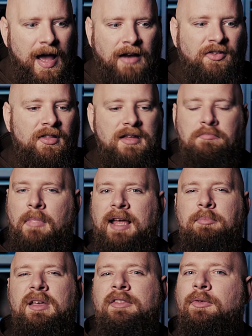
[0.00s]
actually
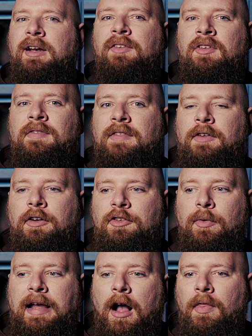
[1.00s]
might be the reason that they're
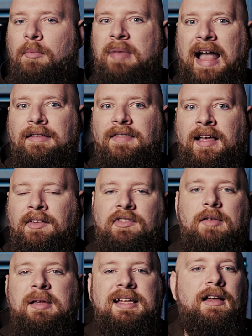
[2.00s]
doing all the bad things
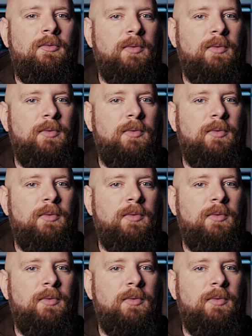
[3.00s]
to begin